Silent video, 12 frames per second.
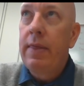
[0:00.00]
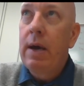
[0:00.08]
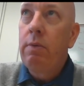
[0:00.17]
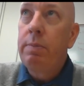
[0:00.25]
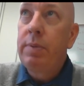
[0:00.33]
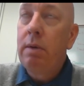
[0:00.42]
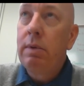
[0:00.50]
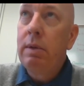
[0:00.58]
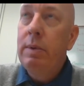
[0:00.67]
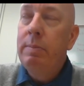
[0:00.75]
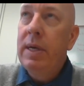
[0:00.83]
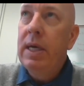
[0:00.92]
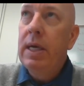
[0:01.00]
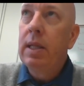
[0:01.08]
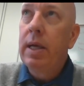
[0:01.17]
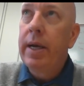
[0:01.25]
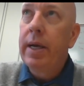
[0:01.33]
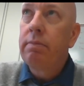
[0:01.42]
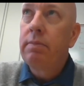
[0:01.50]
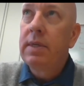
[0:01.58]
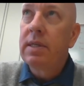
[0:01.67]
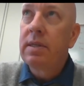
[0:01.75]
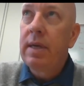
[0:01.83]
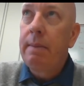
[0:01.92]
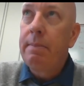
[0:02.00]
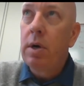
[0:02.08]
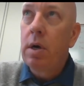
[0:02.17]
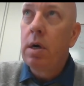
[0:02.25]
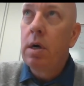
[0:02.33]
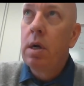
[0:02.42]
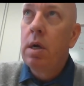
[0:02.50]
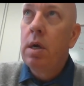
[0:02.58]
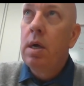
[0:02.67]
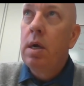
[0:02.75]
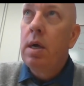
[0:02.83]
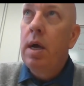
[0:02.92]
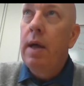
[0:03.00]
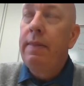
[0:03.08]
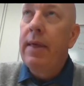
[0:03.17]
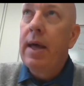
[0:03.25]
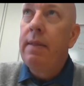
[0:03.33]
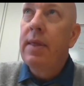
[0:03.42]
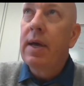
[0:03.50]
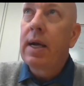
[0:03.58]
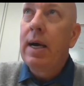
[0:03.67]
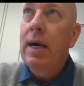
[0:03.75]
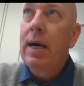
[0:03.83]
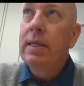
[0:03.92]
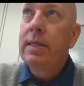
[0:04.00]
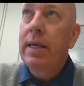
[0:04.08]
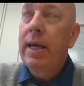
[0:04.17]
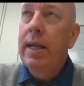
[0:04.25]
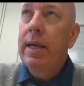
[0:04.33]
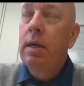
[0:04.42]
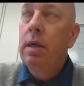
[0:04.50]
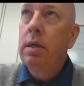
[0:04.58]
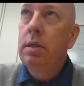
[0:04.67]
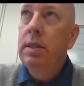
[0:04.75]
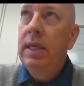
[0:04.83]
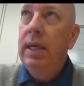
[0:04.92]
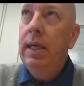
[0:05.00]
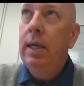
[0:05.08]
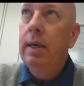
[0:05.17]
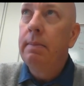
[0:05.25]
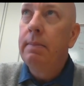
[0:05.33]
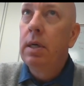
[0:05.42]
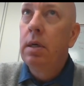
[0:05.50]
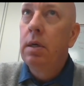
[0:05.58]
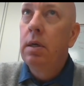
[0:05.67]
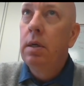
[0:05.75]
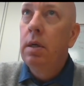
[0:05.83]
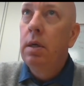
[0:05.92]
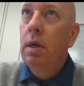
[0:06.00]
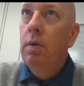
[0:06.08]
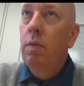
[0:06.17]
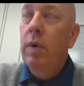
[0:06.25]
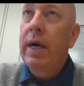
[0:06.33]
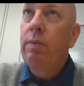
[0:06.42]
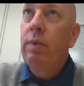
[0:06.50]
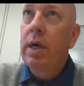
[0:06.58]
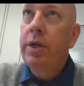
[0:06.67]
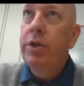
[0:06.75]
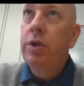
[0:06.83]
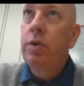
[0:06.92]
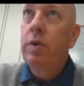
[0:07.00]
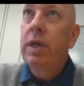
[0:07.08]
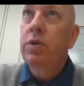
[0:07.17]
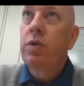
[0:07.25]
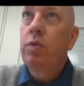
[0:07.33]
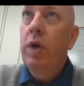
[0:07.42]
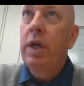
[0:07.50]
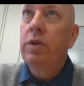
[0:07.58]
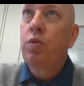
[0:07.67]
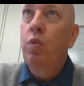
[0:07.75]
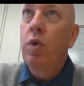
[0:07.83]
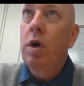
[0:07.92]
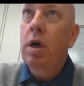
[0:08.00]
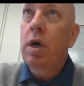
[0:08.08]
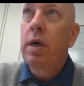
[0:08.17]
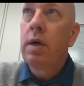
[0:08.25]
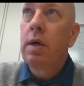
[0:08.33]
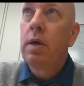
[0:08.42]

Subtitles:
and that would probably be like December, and then the content team, what I'd want to do is work.